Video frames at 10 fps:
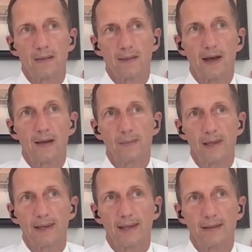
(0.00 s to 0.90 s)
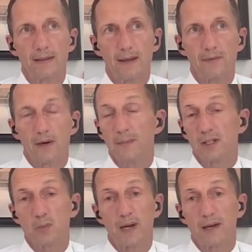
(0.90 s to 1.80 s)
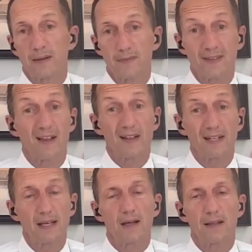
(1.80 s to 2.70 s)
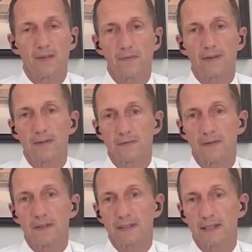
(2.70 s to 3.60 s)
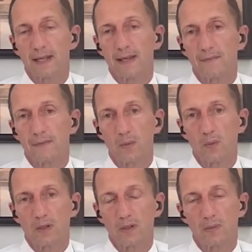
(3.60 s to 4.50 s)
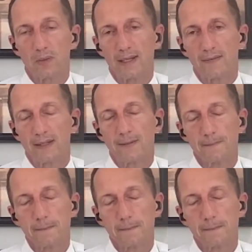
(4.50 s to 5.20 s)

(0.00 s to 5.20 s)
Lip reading: timely and very much part of the zeitgeist for today, for the world that we live in.